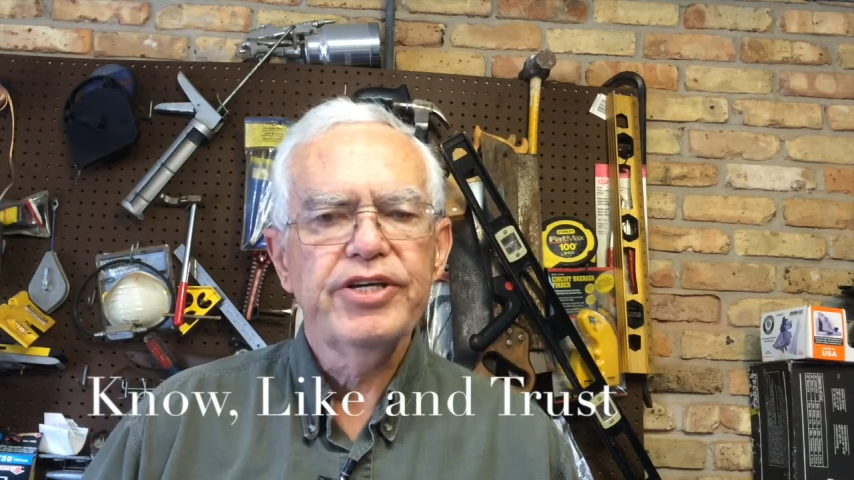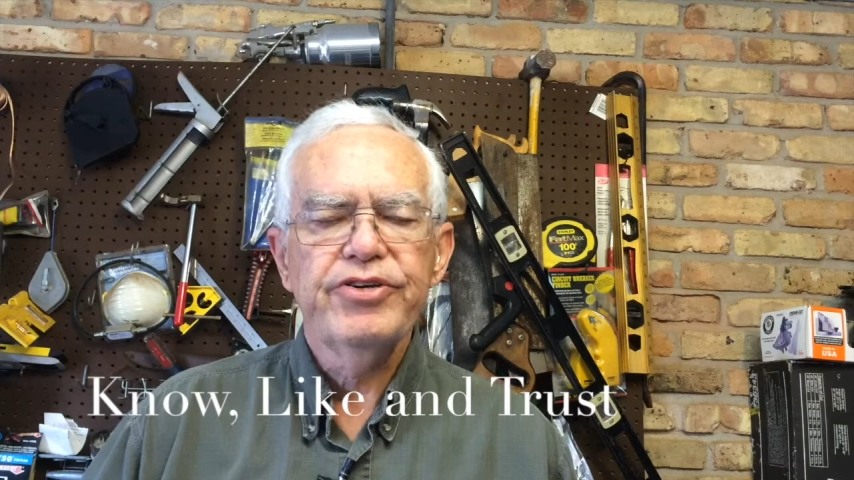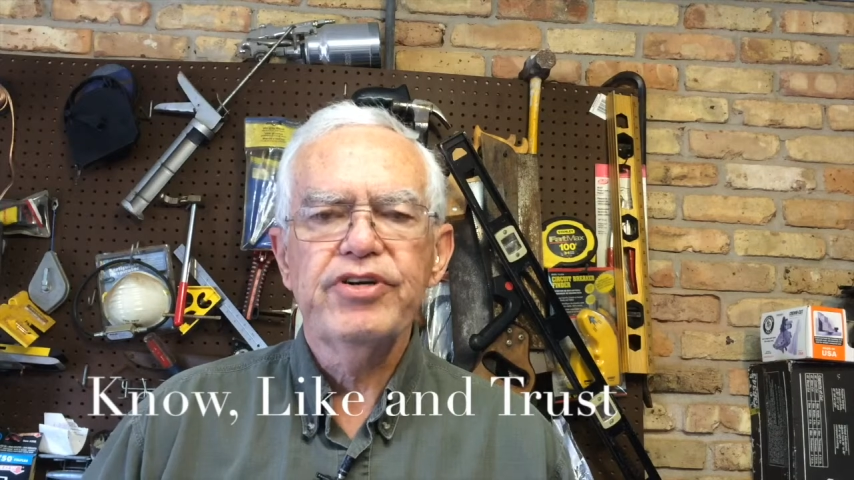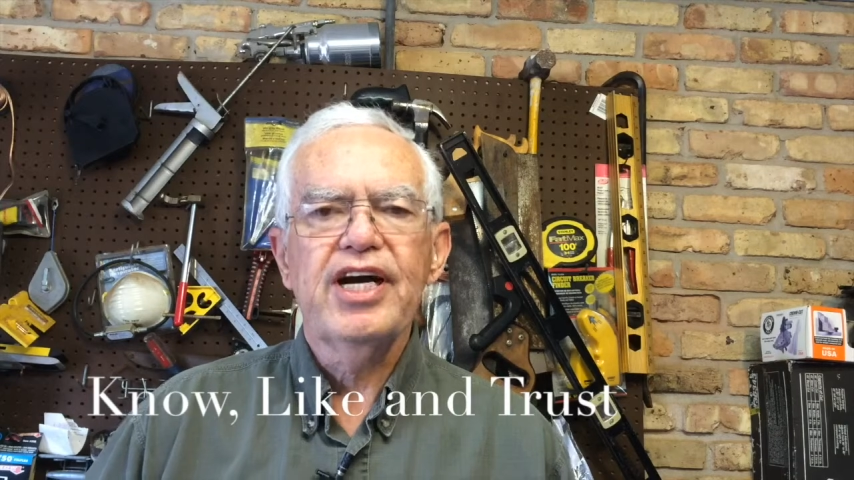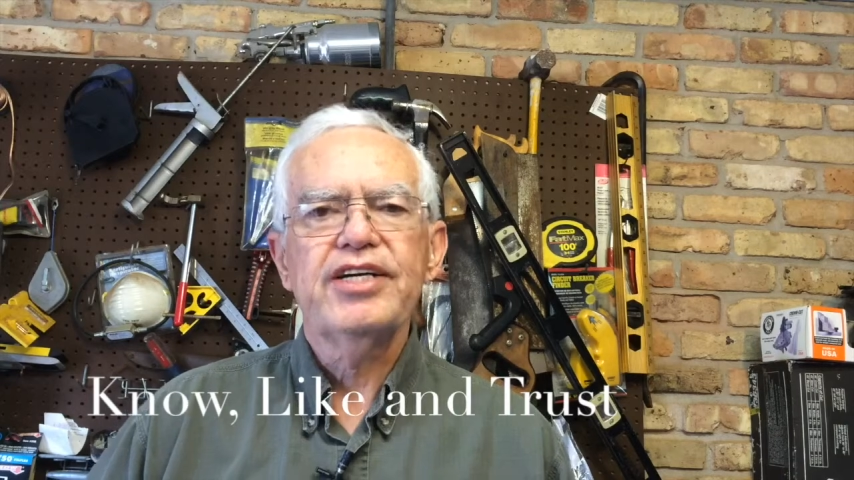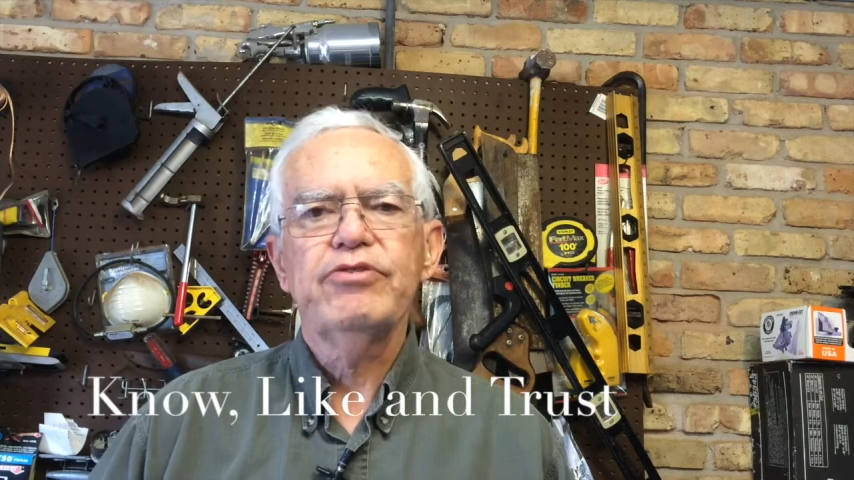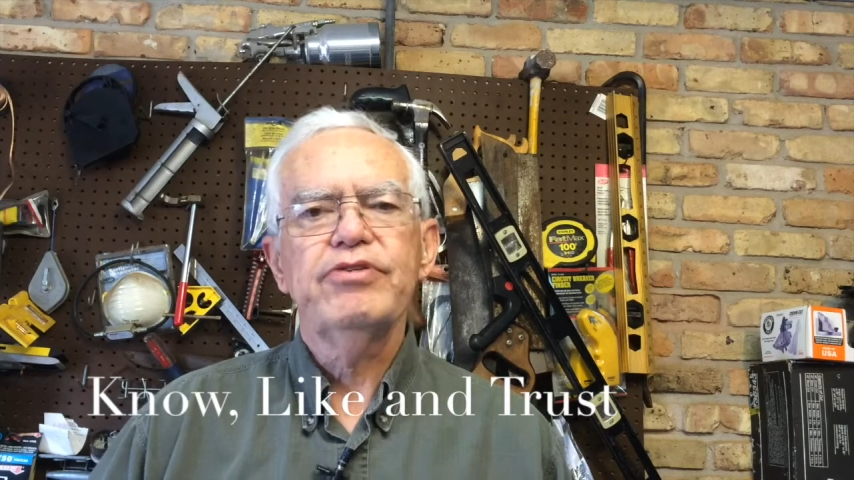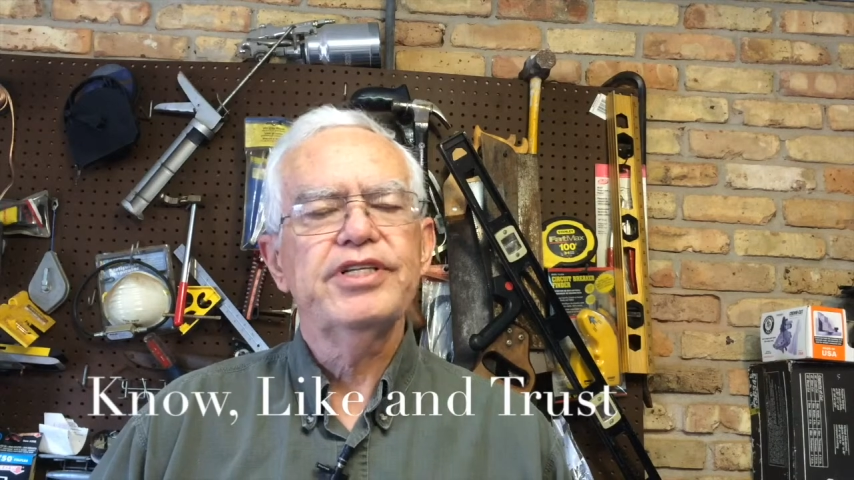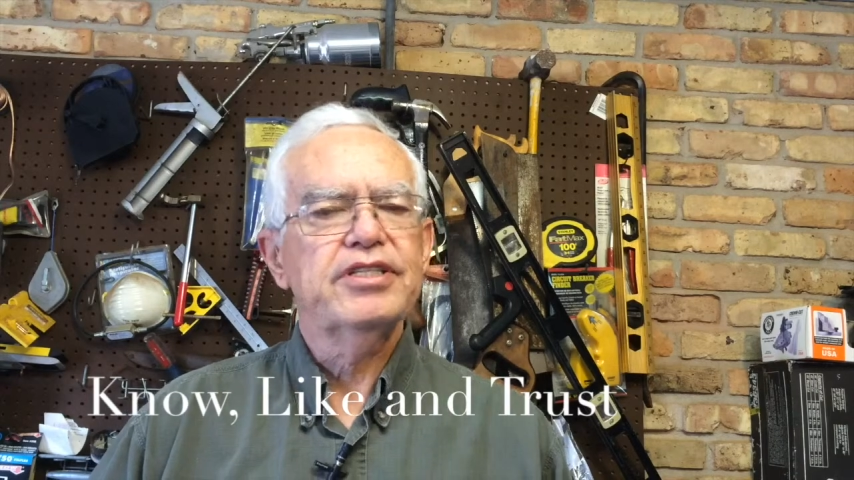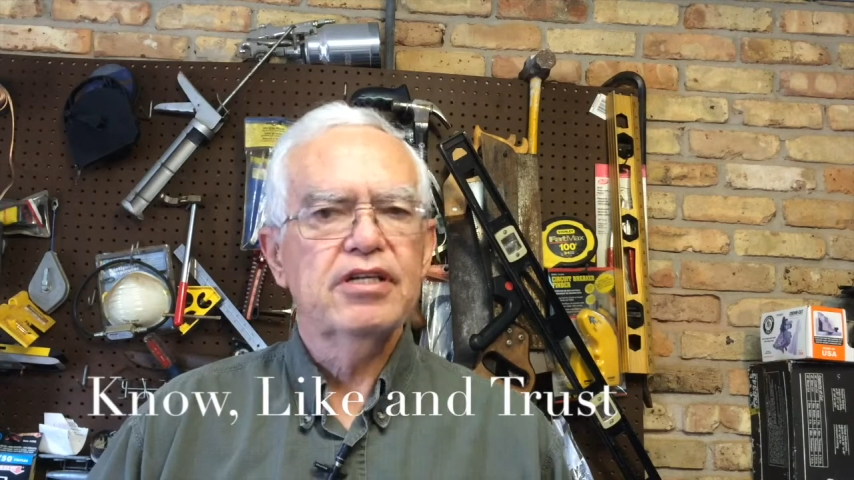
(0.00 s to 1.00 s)
you're not
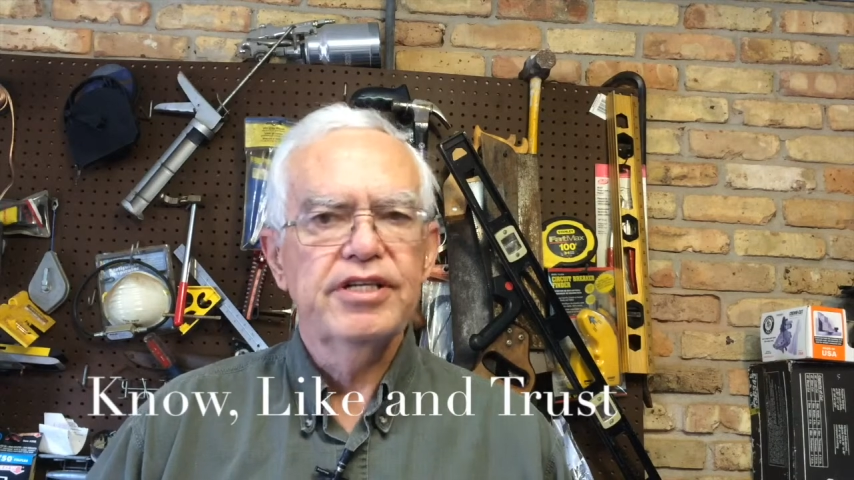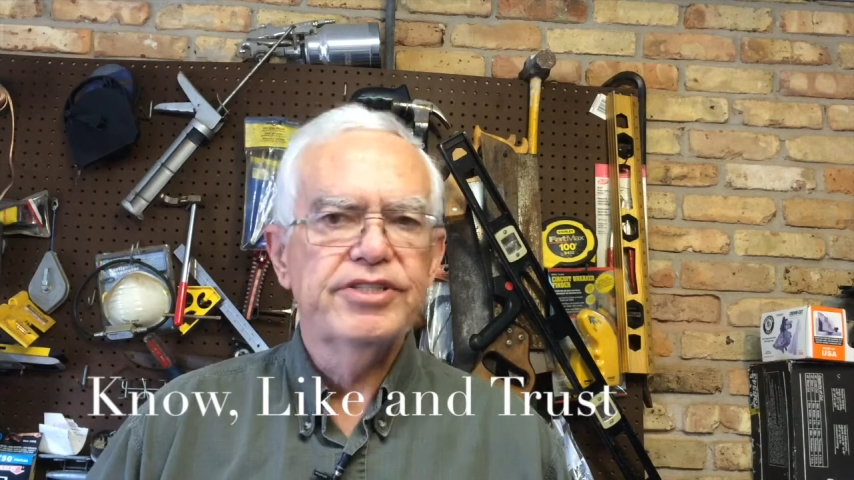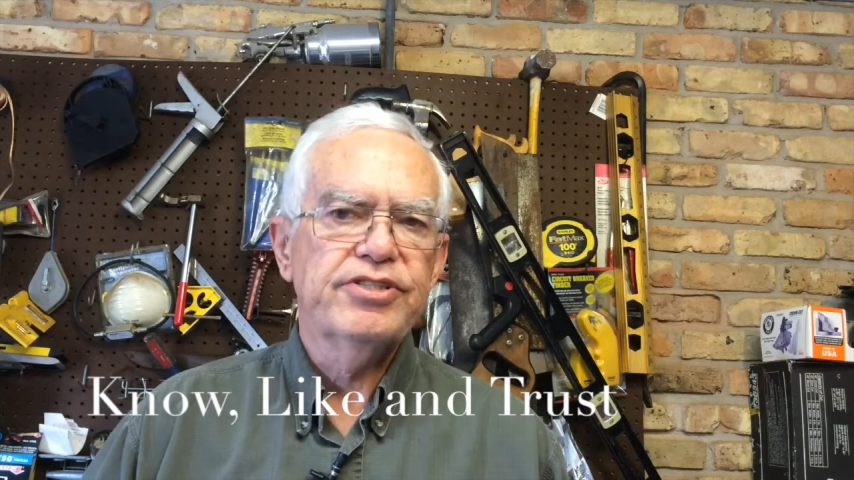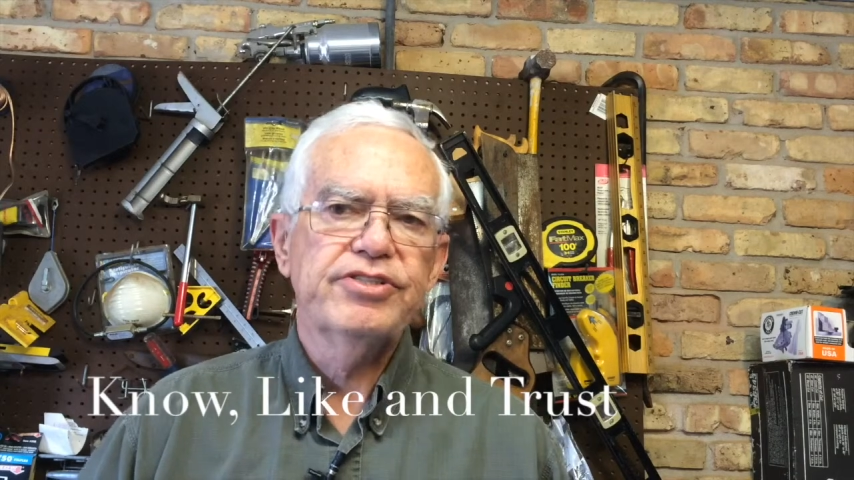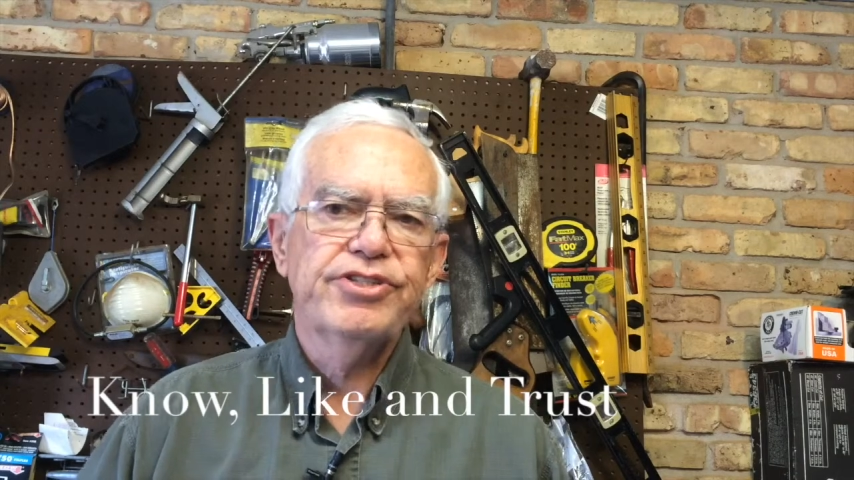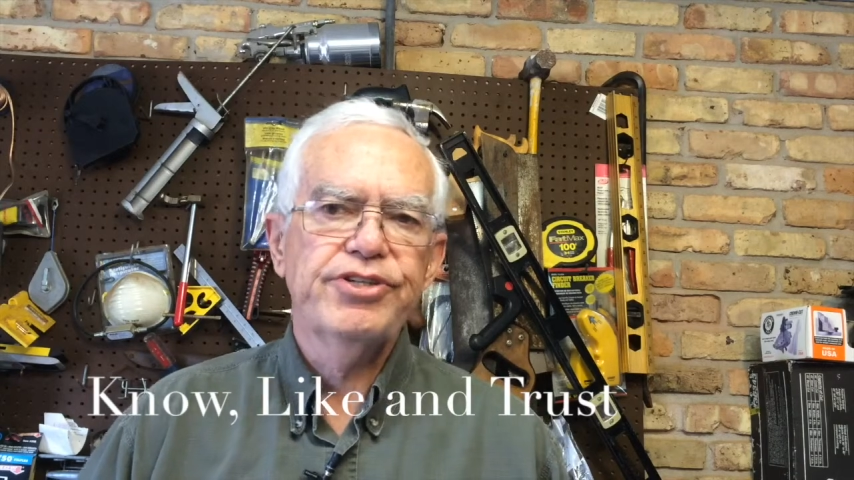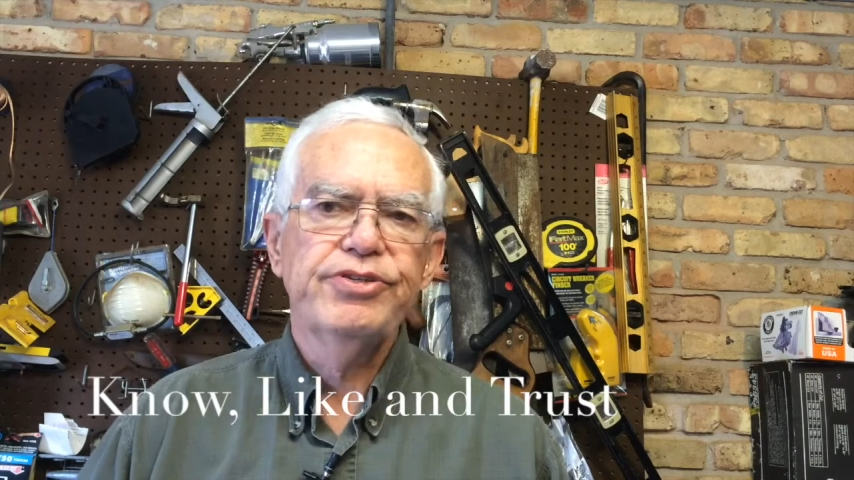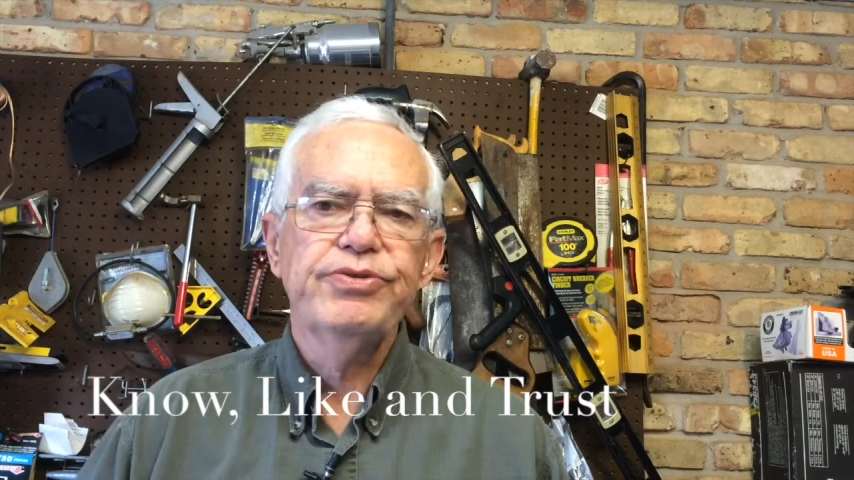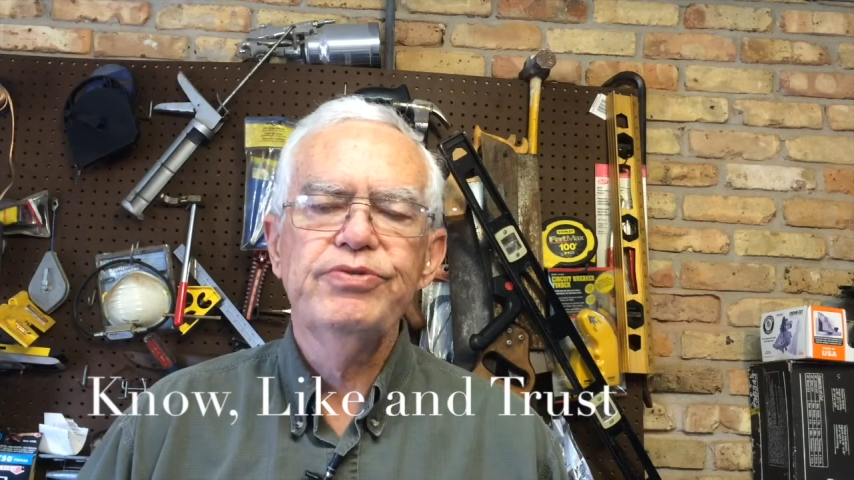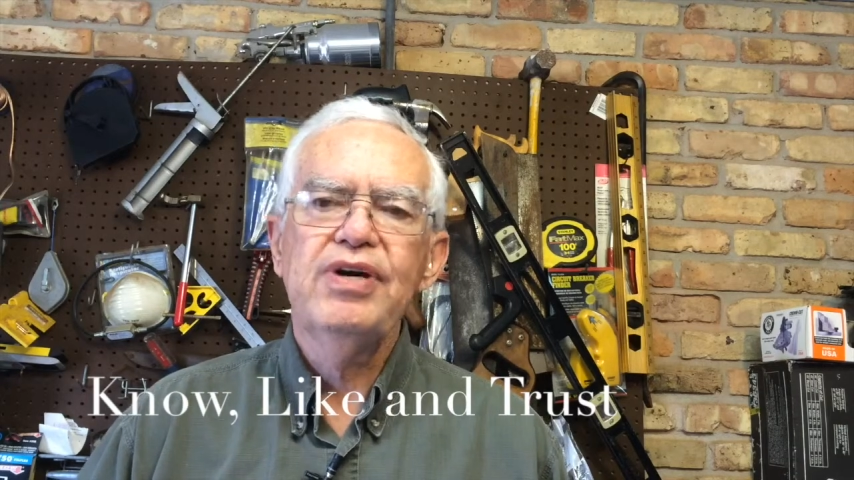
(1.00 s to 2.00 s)
going to listen
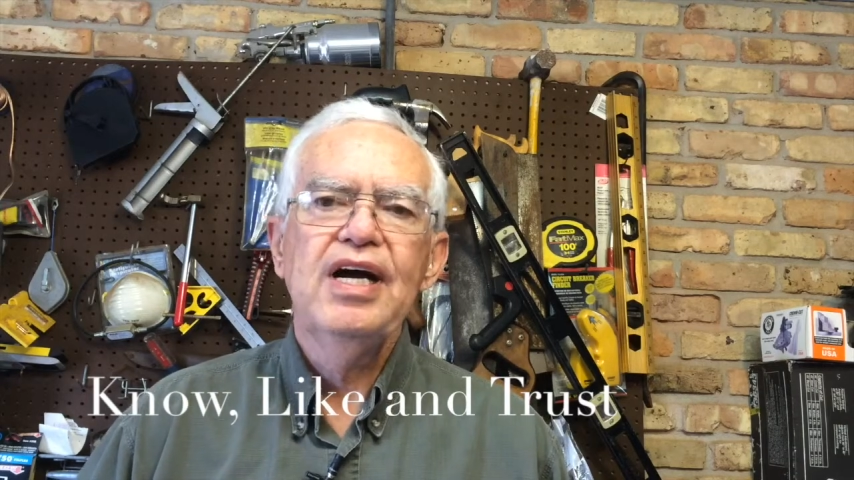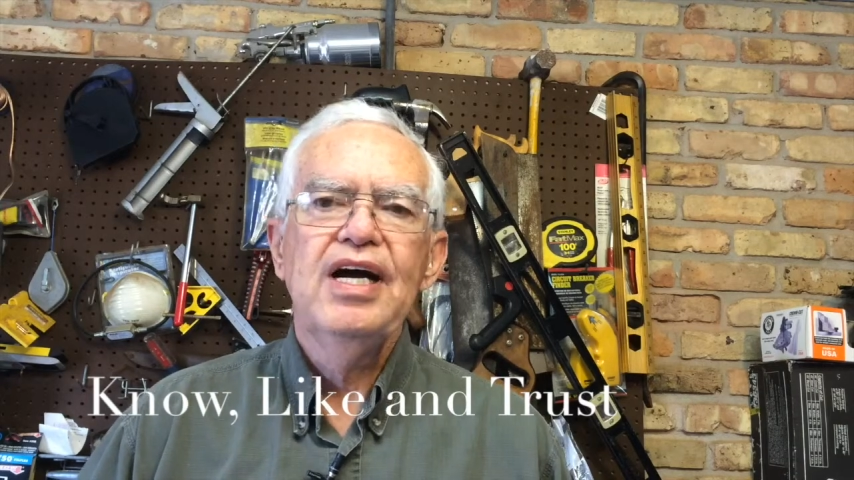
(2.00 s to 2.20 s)
to,